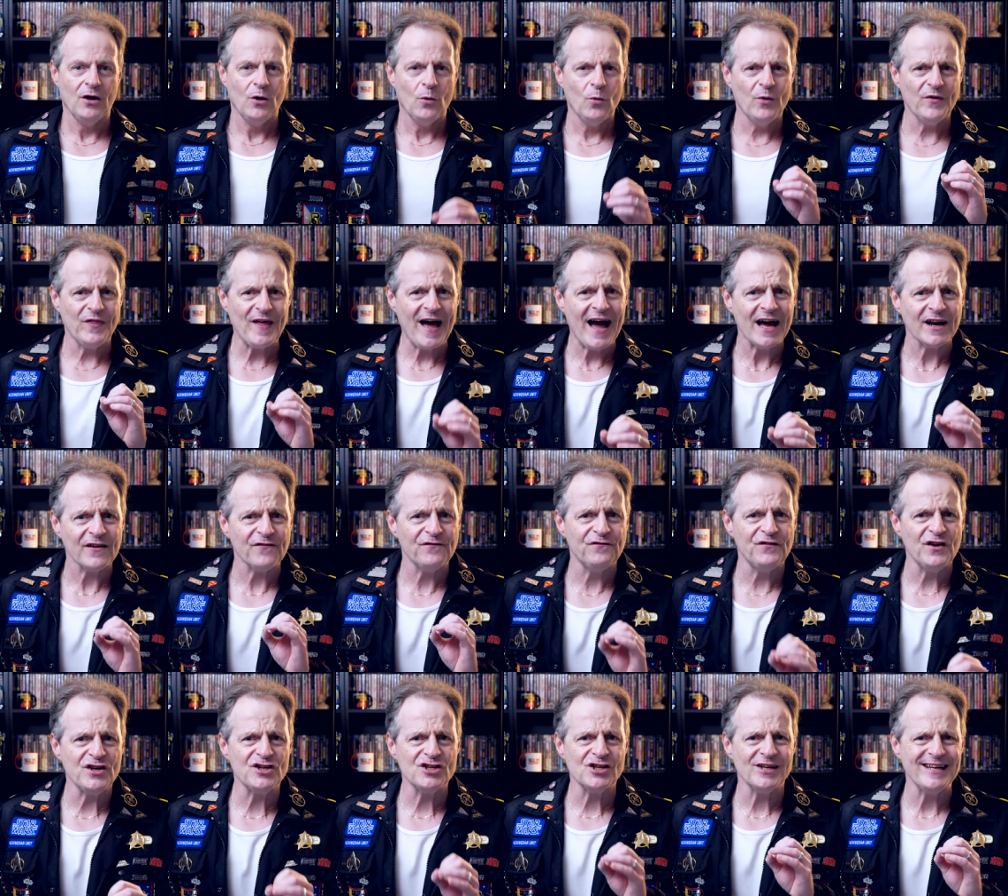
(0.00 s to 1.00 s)
With
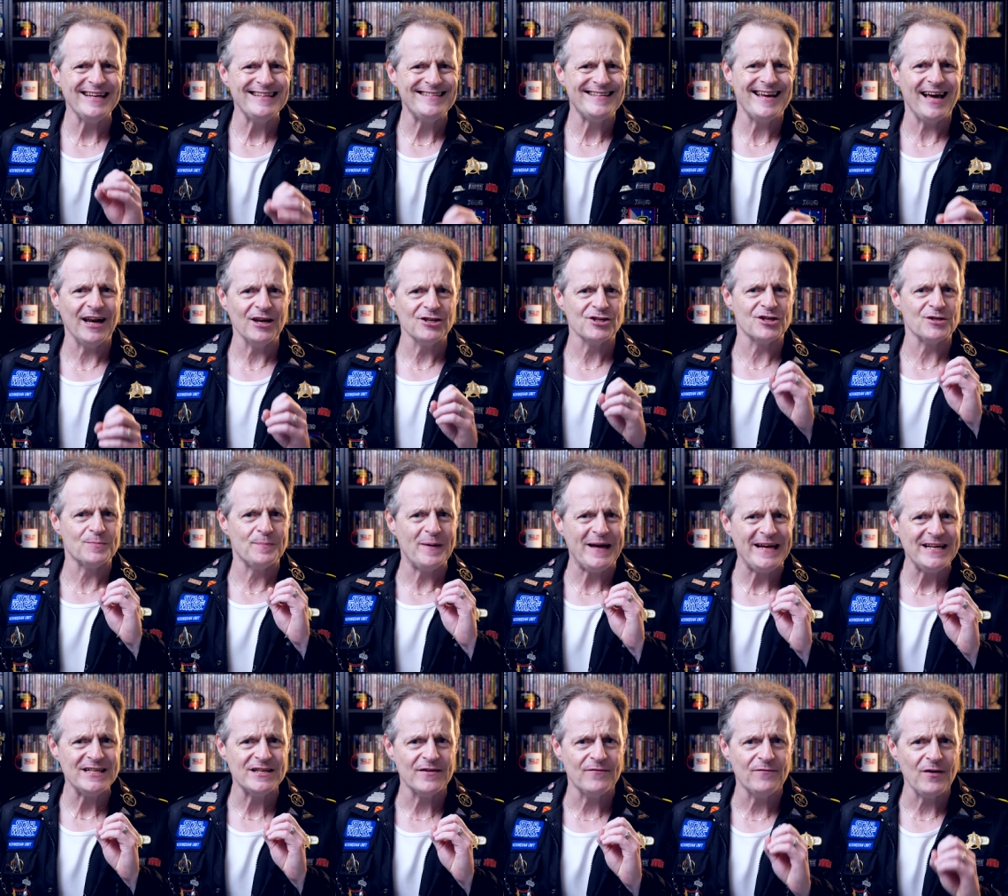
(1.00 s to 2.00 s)
artificial intelligence
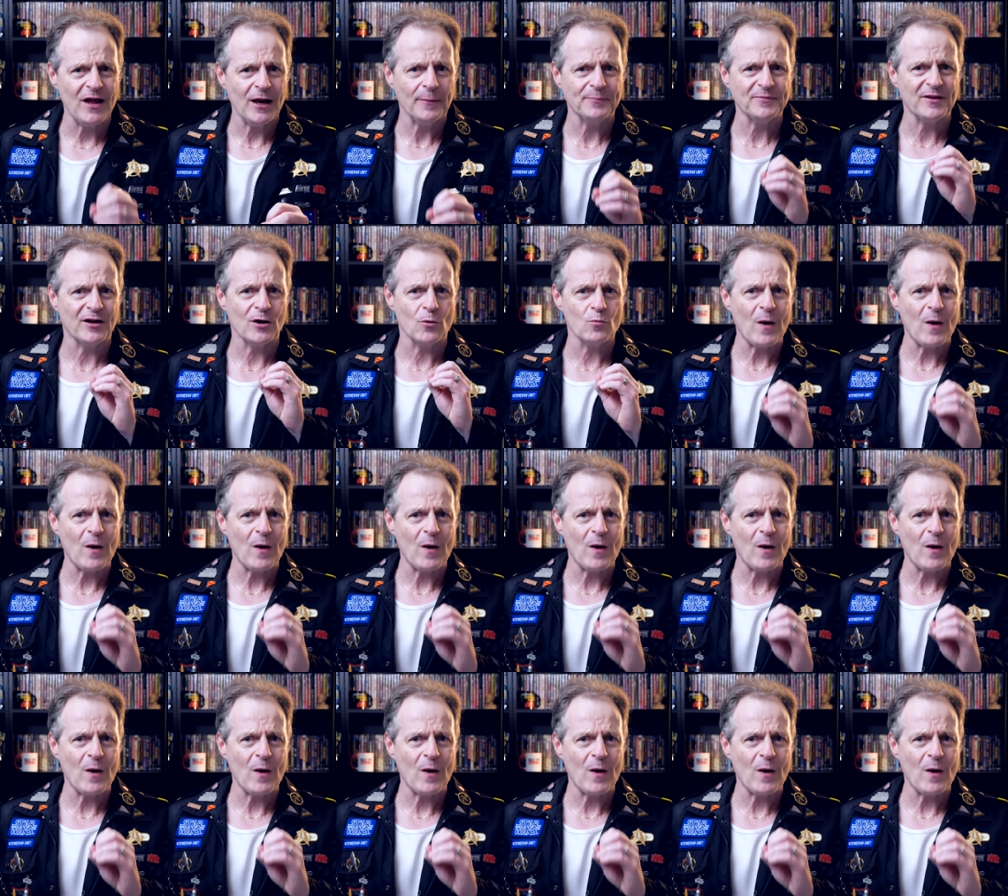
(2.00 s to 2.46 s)
being developed at a